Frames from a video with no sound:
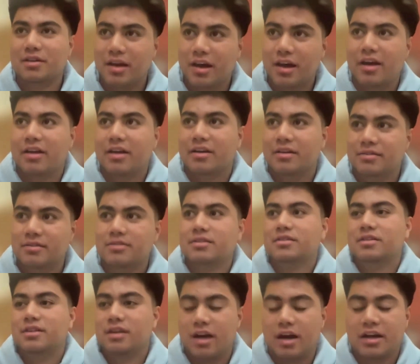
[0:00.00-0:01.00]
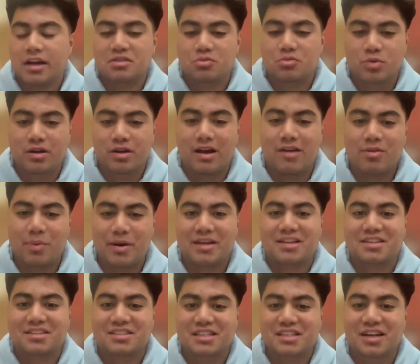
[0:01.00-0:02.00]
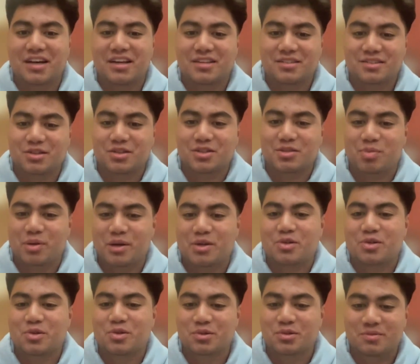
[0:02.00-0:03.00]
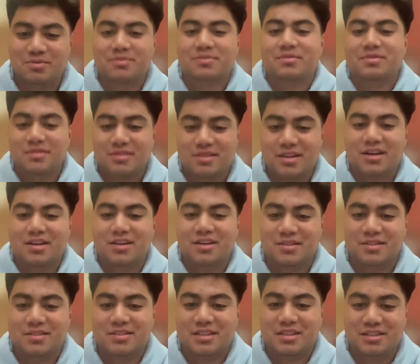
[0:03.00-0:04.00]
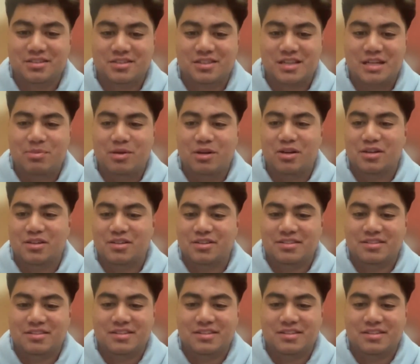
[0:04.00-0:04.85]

And everybody can see that. So it's pretty cool. Yeah, just keep it on.